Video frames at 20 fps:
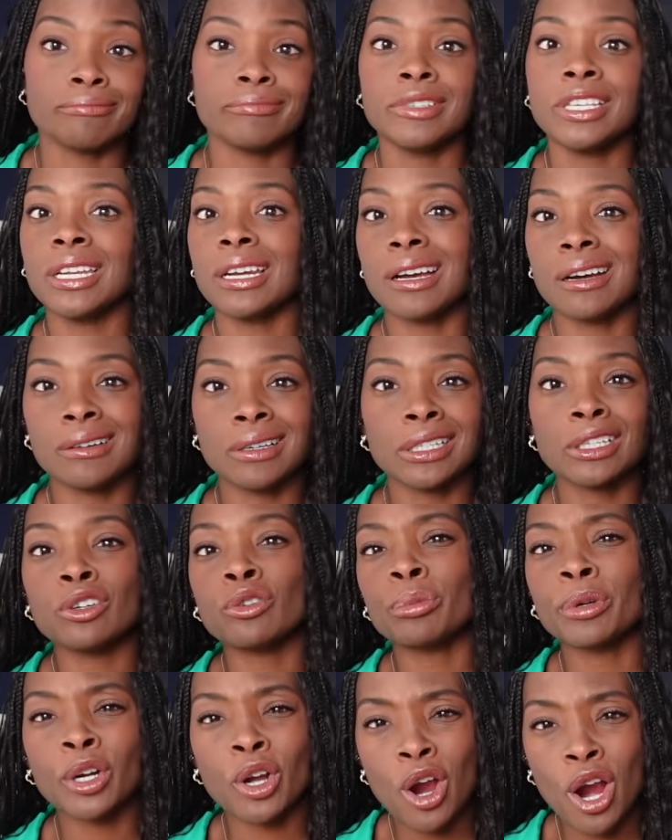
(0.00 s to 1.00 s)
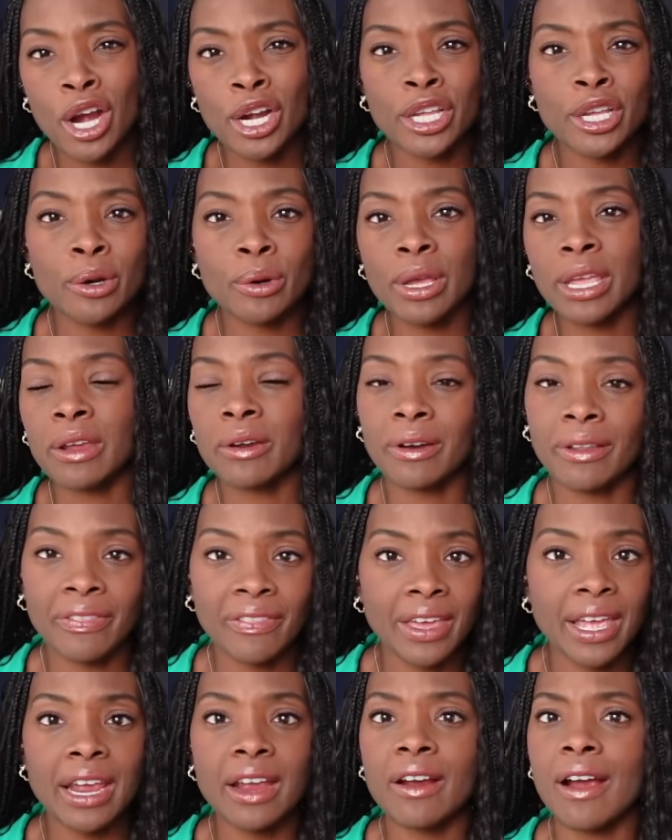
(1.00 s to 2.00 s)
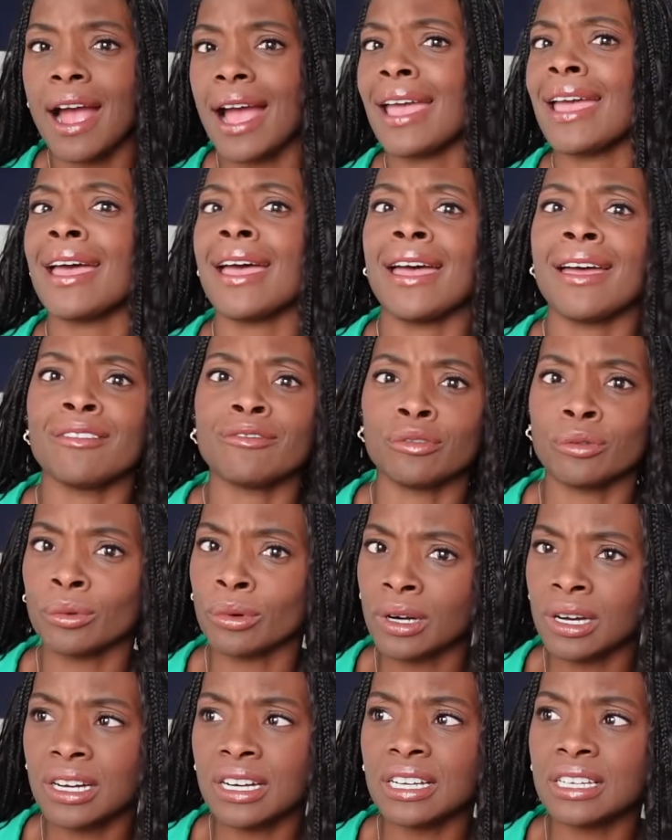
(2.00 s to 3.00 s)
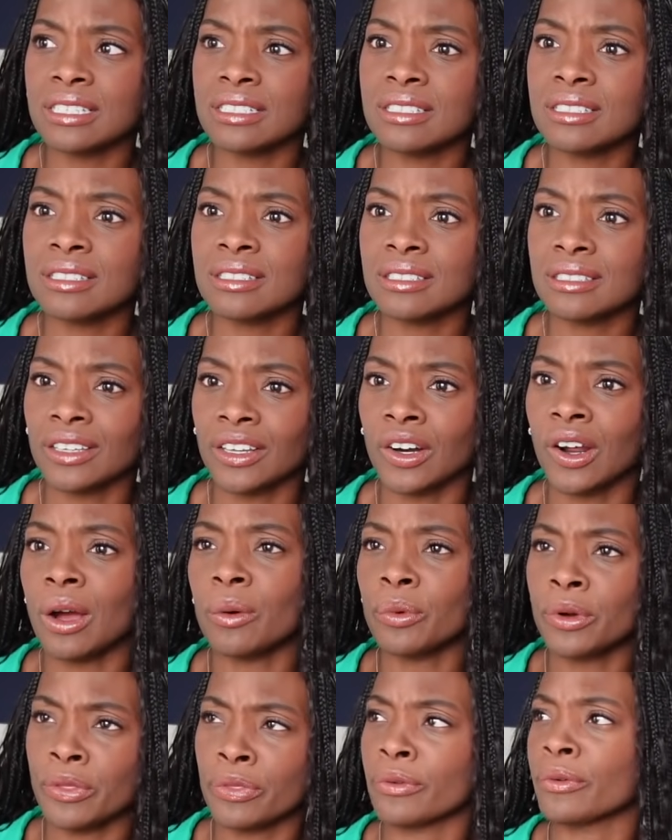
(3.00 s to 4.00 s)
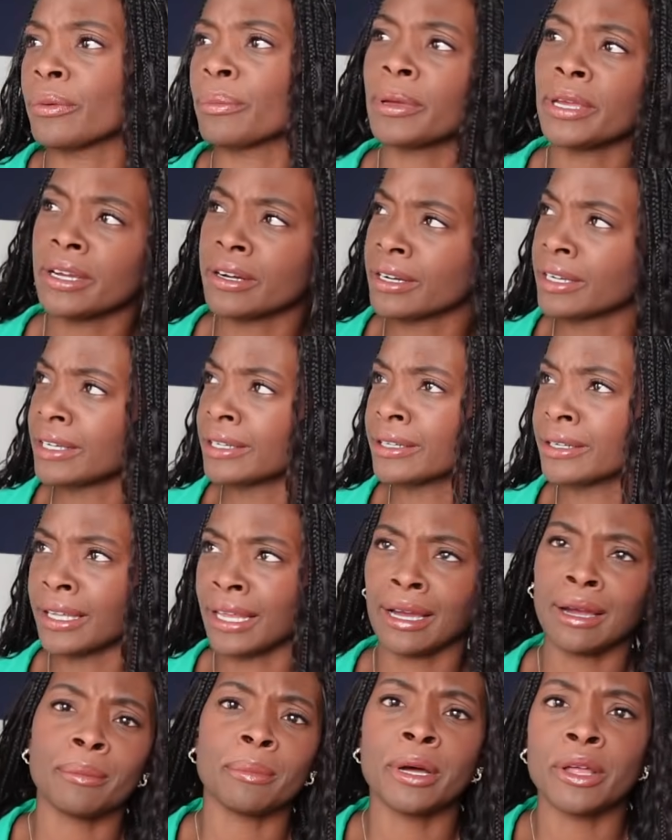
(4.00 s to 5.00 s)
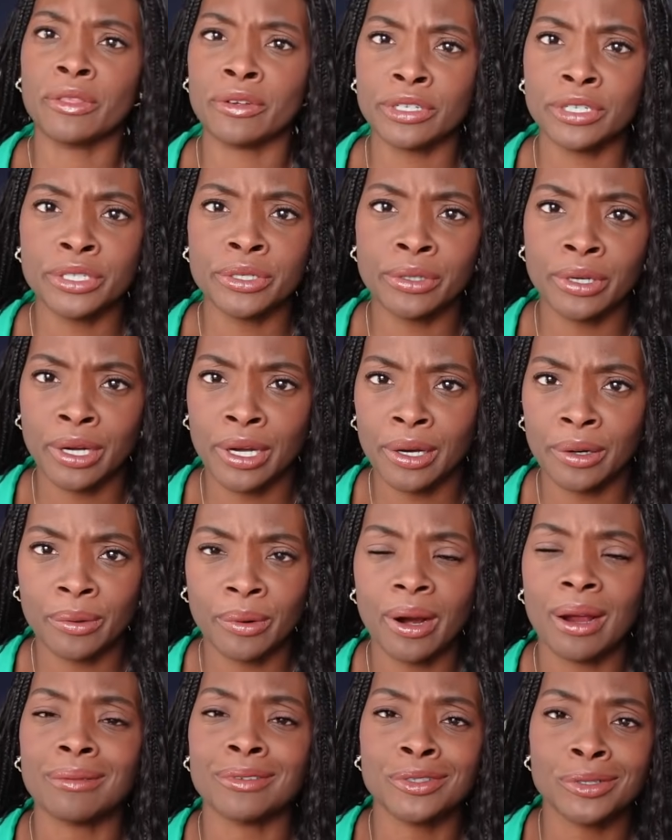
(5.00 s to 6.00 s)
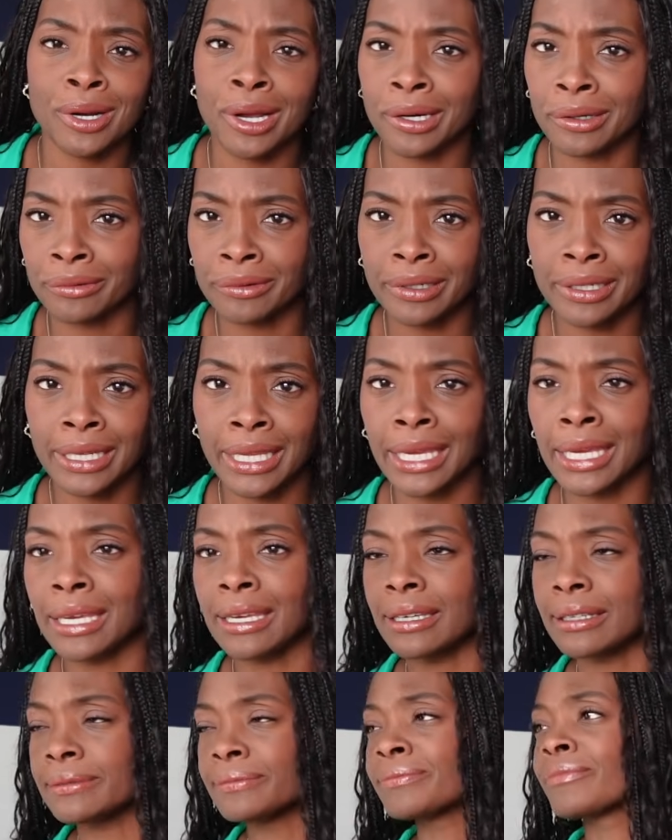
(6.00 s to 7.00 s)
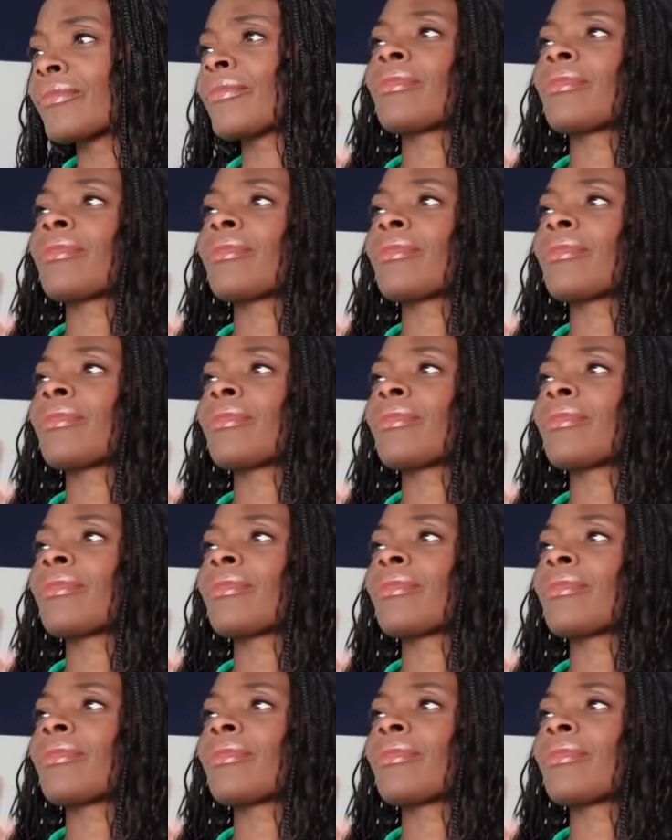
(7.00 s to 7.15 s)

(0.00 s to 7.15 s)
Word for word: you know, a little bit of cardio here and there. I have run, you know, I went through a period like a month or two ago where I was trying to run again.